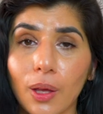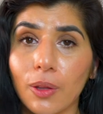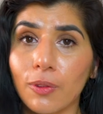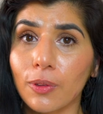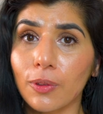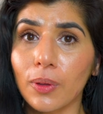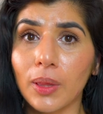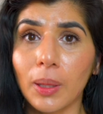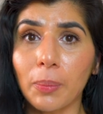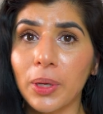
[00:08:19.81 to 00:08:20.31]

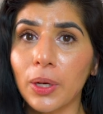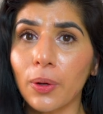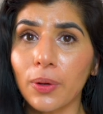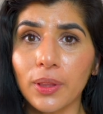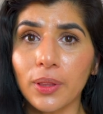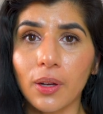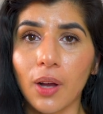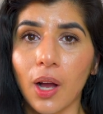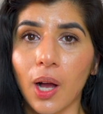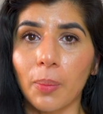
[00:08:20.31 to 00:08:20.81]
So let me know in
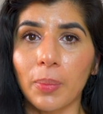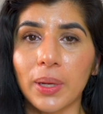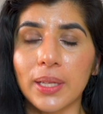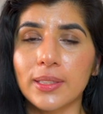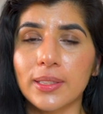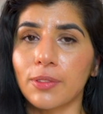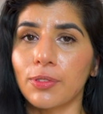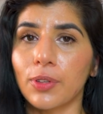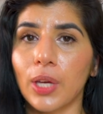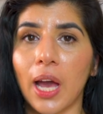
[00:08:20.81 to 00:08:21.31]
the
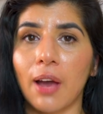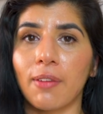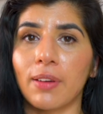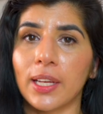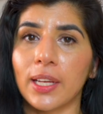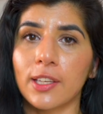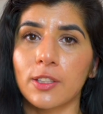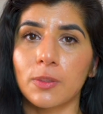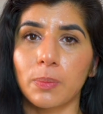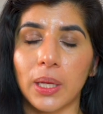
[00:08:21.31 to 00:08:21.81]
comments if you have
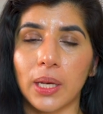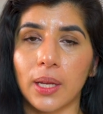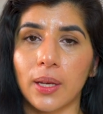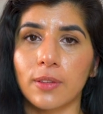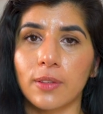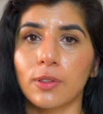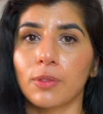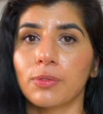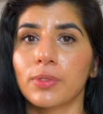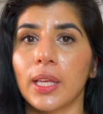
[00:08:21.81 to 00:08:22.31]
any
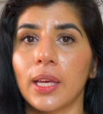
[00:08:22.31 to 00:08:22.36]
experience of